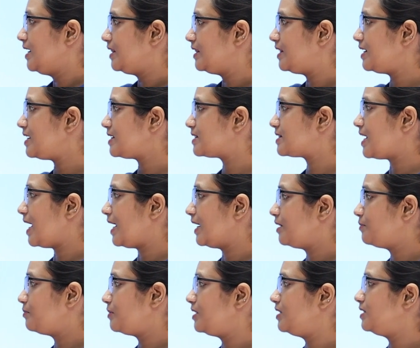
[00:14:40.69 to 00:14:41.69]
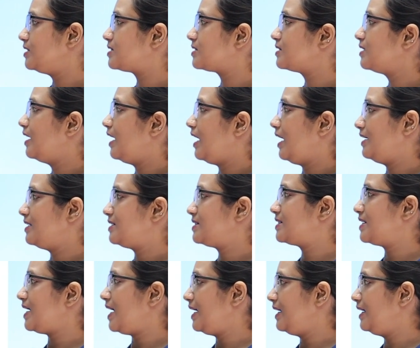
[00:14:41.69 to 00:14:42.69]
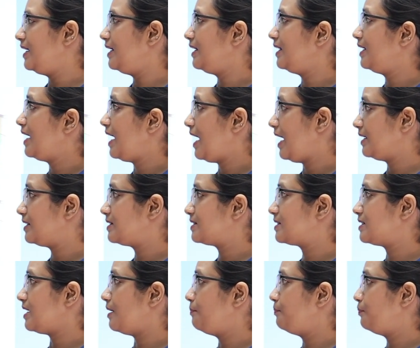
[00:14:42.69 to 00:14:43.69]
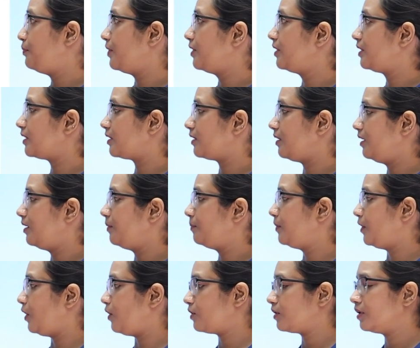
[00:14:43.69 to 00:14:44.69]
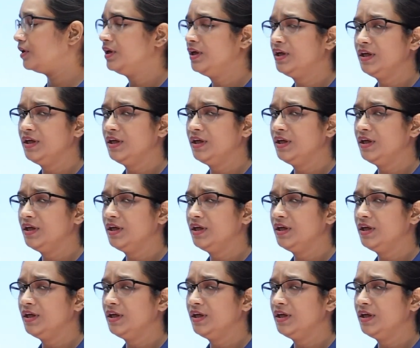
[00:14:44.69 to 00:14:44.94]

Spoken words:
These animals are standing at some particular block.